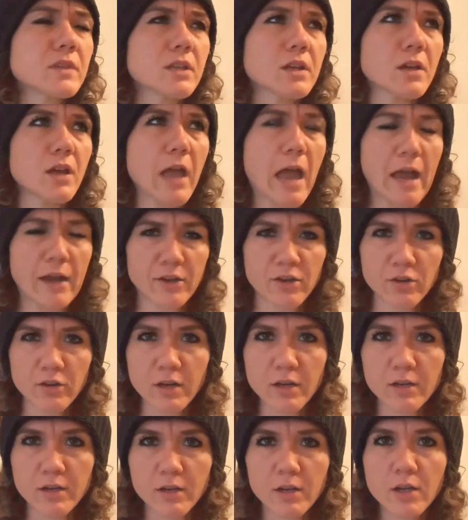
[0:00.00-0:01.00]

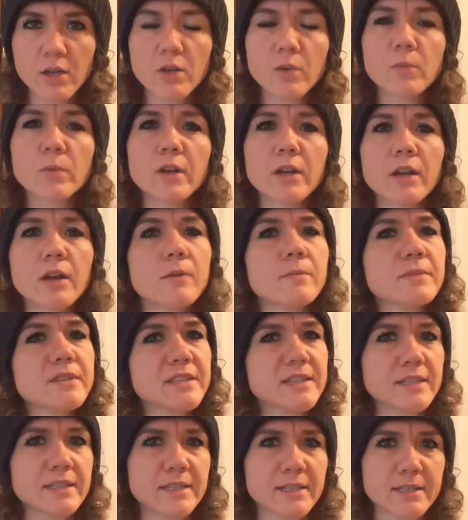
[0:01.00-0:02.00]
accurate when it comes
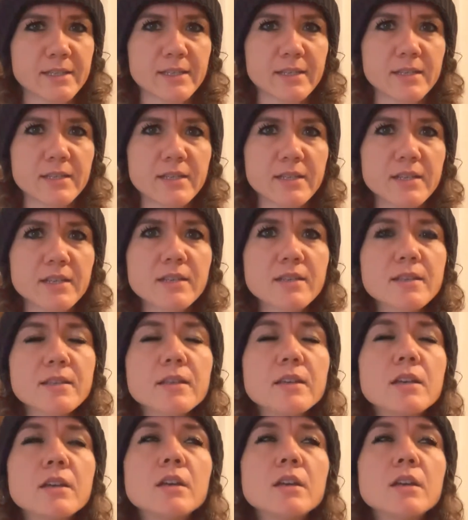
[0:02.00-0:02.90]
to distances.